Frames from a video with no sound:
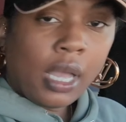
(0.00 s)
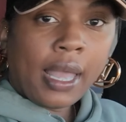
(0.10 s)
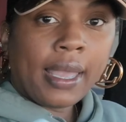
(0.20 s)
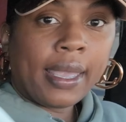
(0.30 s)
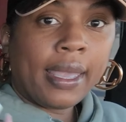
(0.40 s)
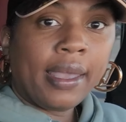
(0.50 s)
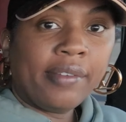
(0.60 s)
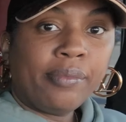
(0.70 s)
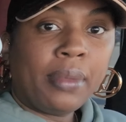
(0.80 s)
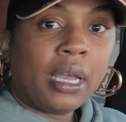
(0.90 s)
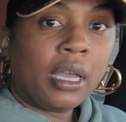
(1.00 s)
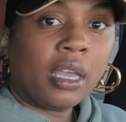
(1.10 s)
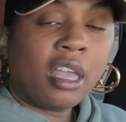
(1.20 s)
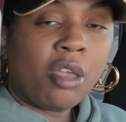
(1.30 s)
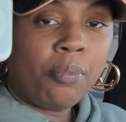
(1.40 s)
I have
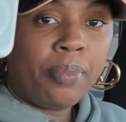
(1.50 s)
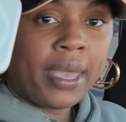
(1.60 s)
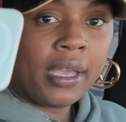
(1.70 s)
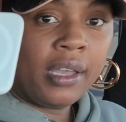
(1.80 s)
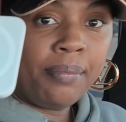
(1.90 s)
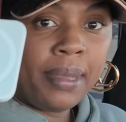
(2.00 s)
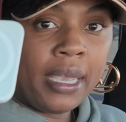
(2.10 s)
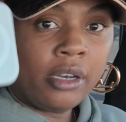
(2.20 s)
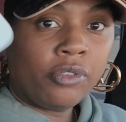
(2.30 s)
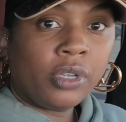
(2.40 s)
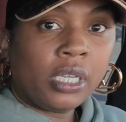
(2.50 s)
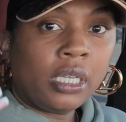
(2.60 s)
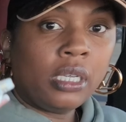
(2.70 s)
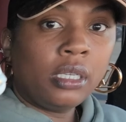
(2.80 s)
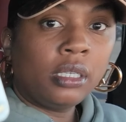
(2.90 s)
my backup
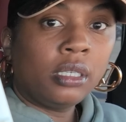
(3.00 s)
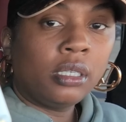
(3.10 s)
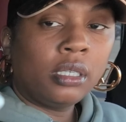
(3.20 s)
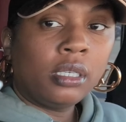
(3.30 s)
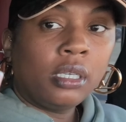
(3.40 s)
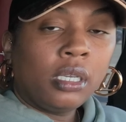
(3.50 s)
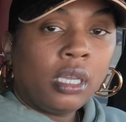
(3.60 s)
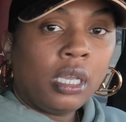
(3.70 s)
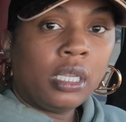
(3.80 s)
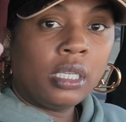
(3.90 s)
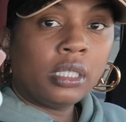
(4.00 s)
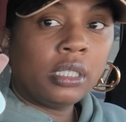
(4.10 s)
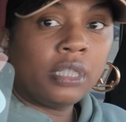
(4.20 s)
battery, and this is